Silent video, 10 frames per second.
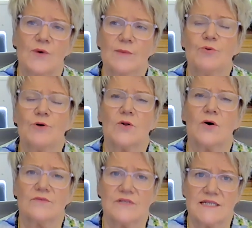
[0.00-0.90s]
We put a
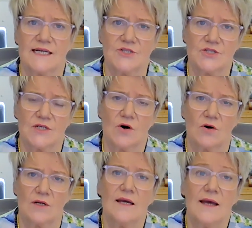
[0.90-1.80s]
lot of attention
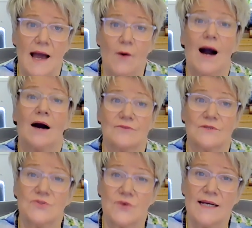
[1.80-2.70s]
on our after
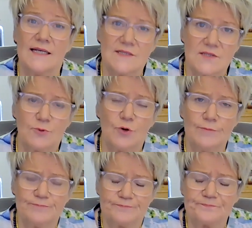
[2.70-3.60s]
training support.